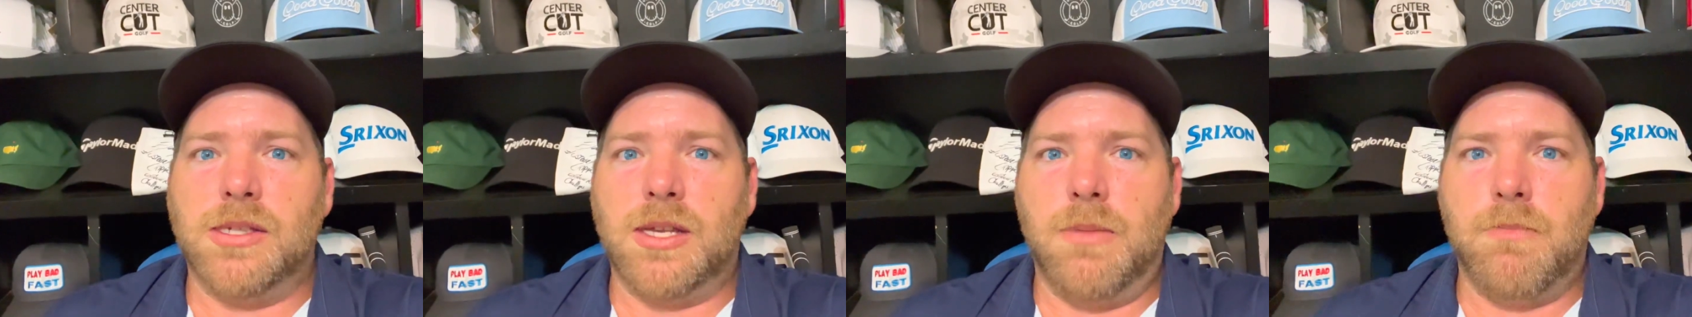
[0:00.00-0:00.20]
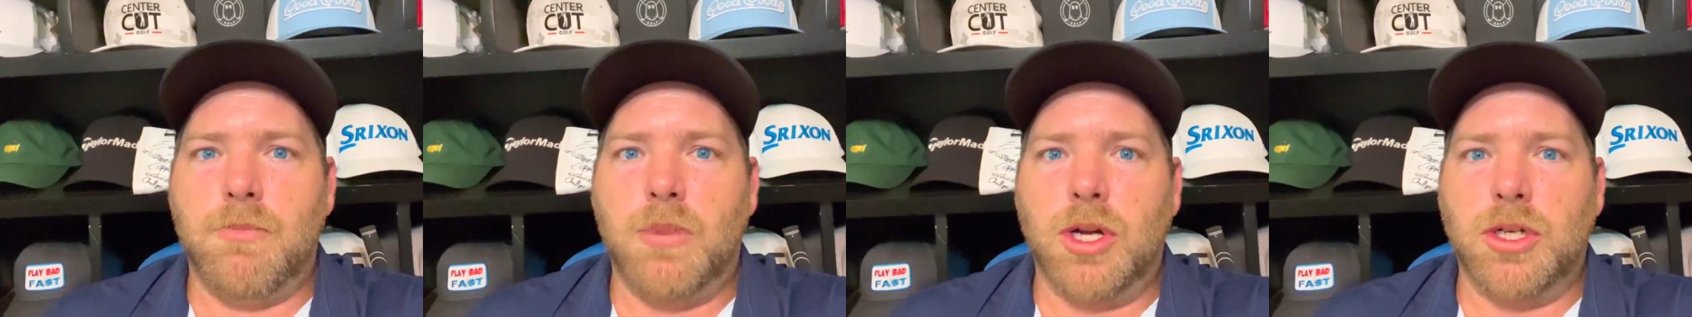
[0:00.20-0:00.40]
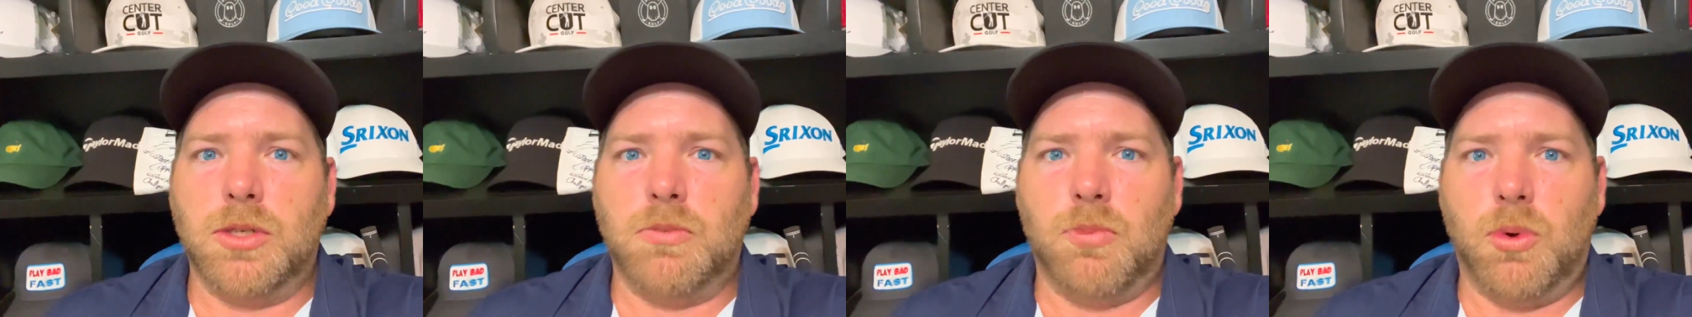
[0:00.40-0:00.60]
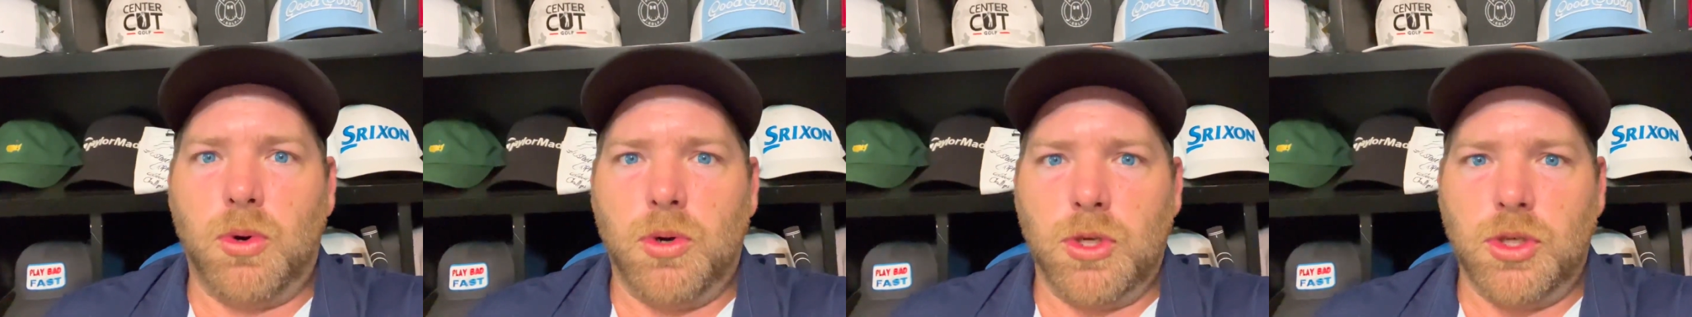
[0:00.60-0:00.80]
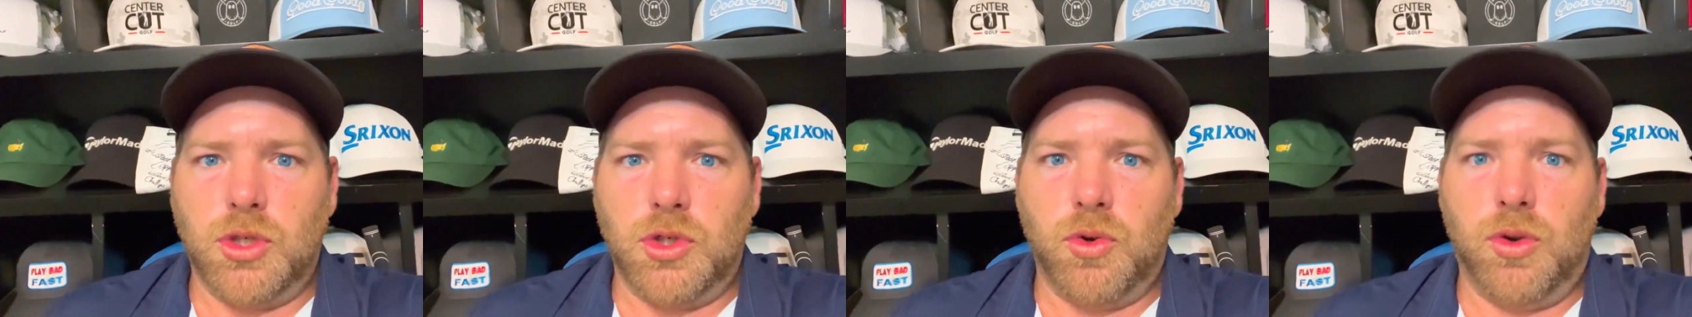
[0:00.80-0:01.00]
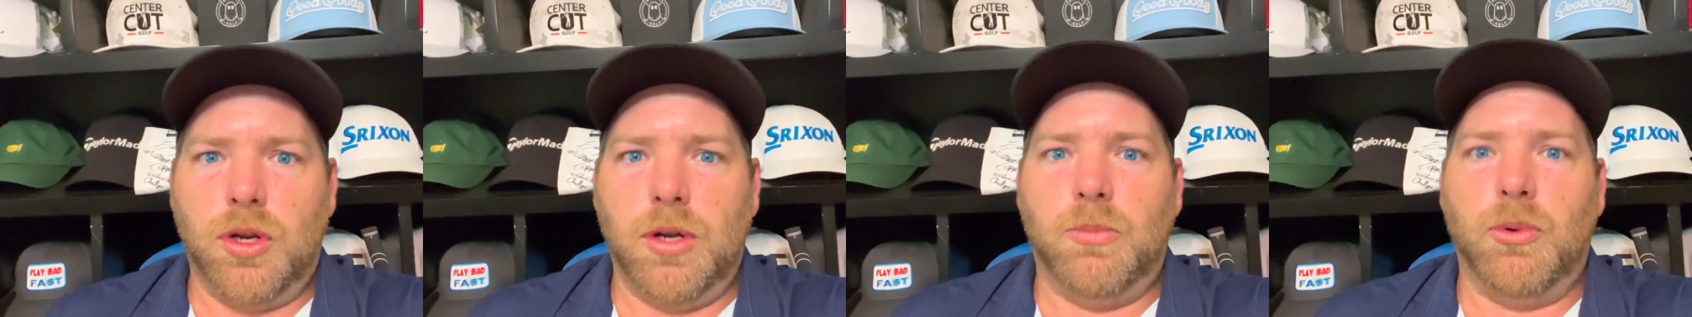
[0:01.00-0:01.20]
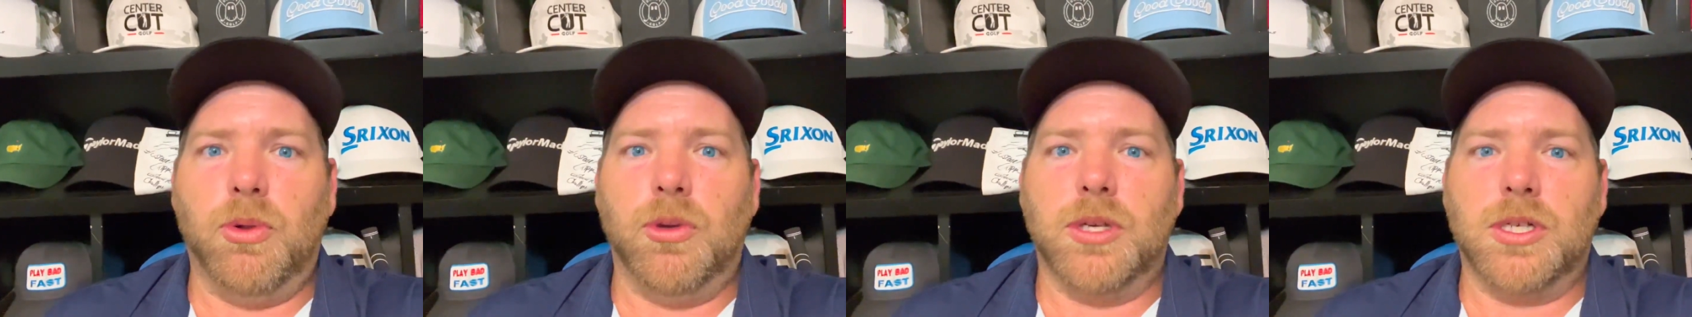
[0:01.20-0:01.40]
a much more enjoyable